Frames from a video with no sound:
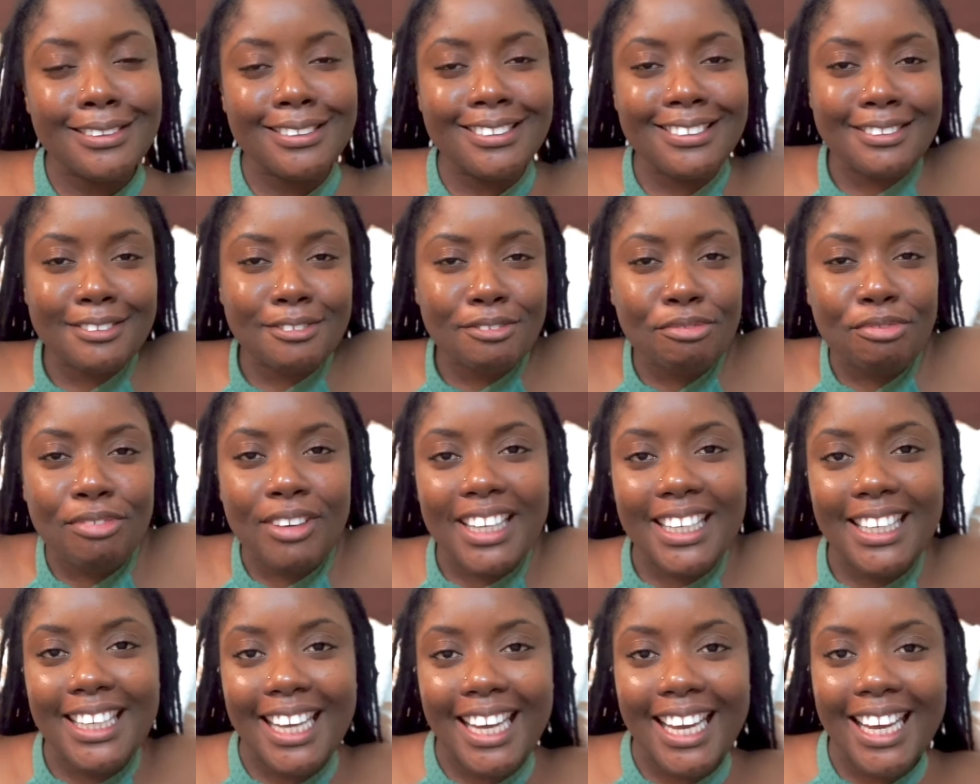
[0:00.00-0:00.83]

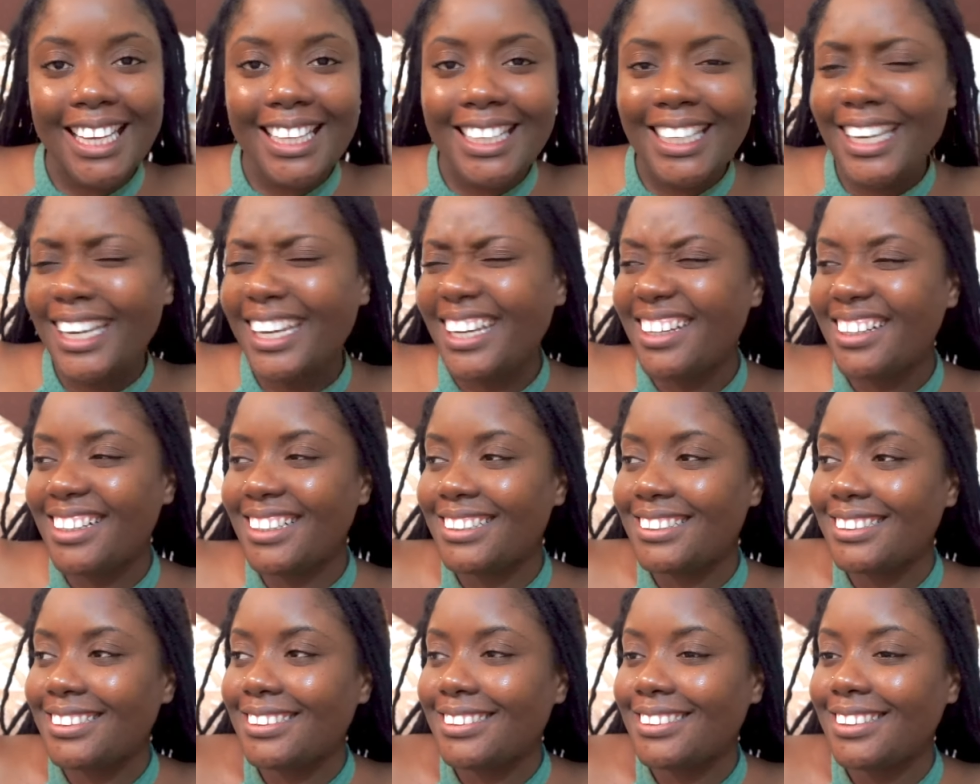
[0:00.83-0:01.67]
feeling like,
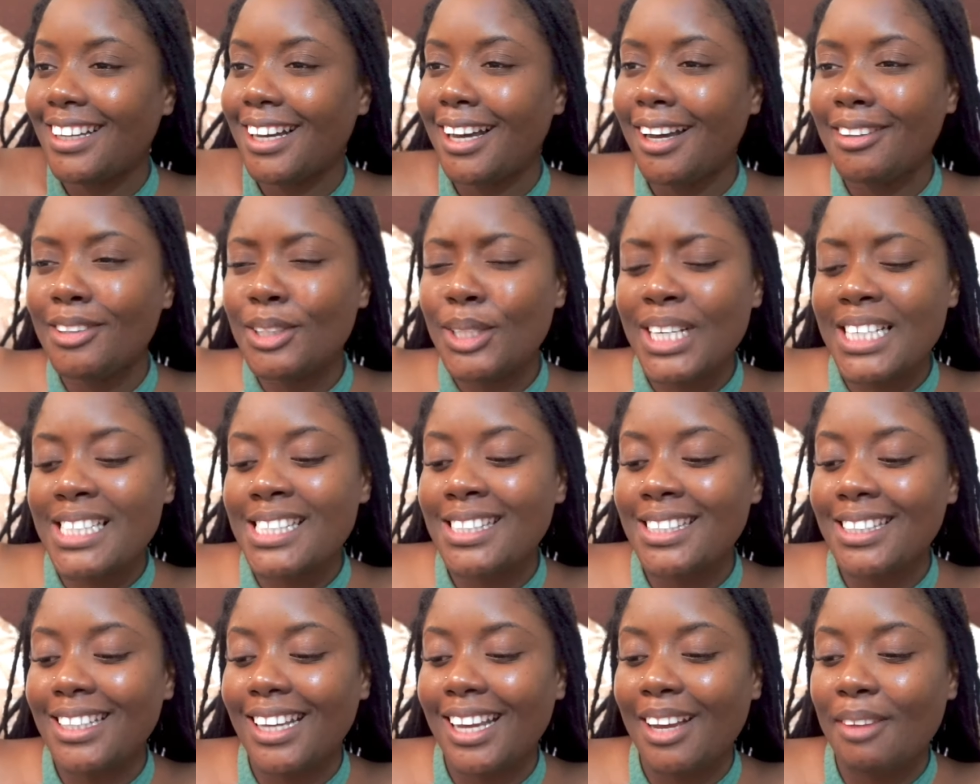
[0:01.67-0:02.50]

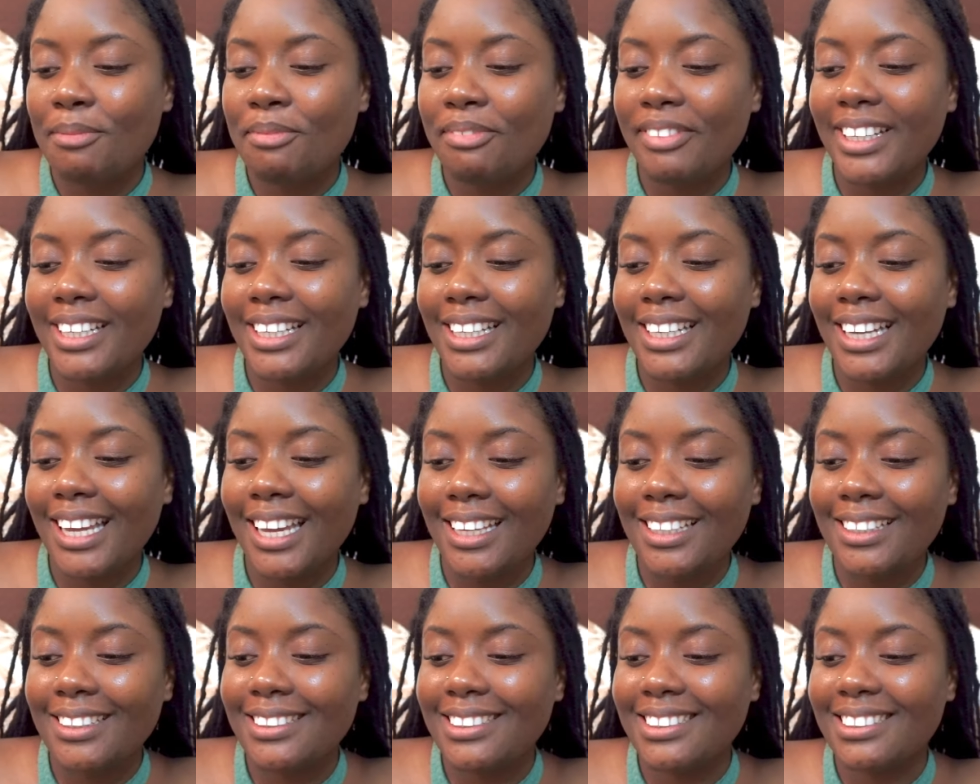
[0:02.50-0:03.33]
I'm feeling like,
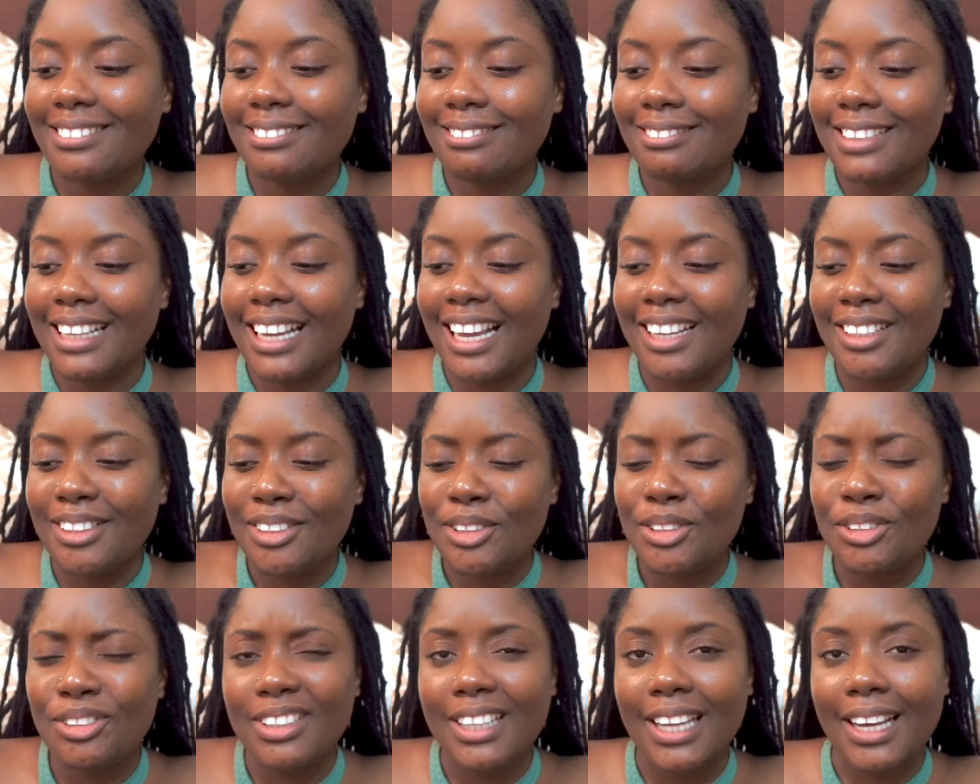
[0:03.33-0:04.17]
I don't
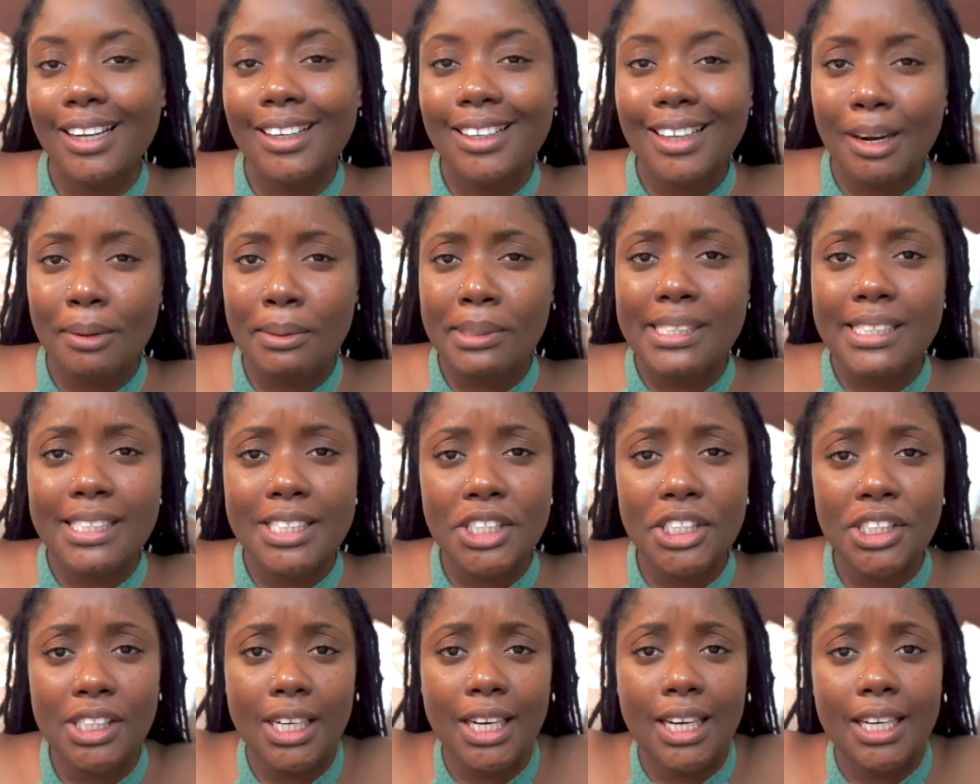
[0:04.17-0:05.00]
know, like I want a
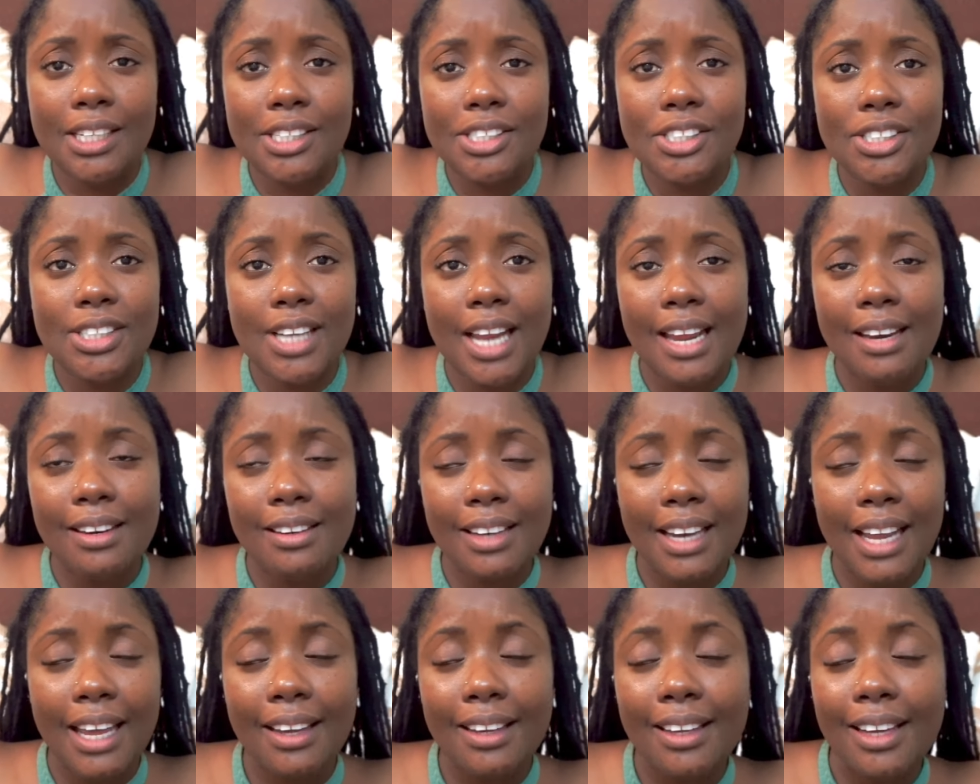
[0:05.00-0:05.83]
change, kind of
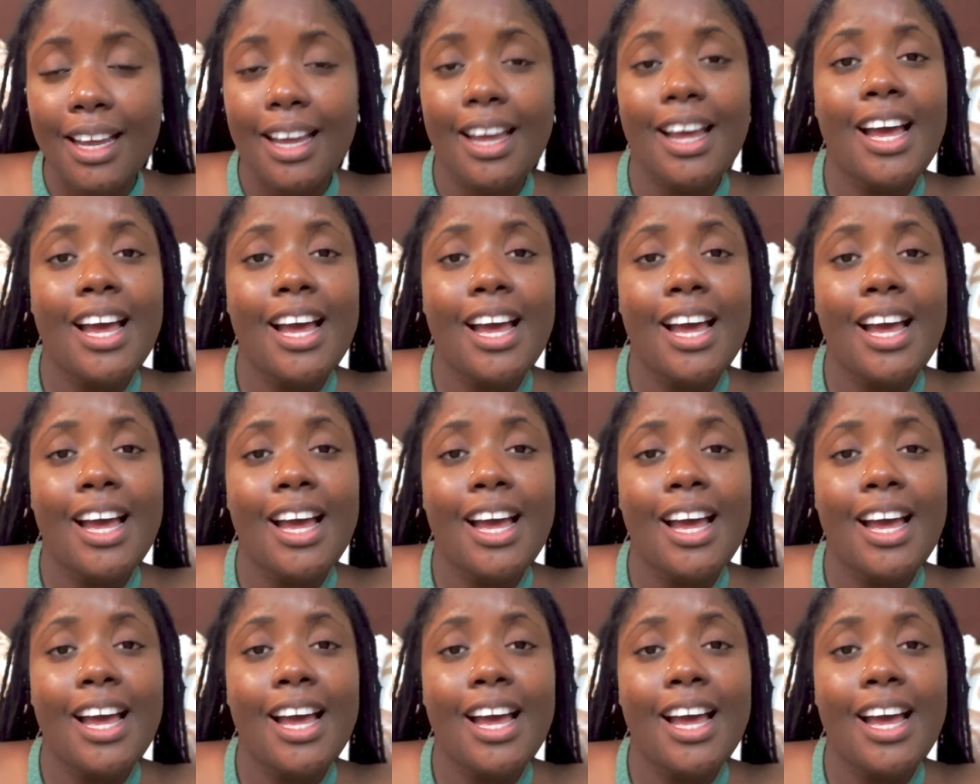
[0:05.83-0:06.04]
like.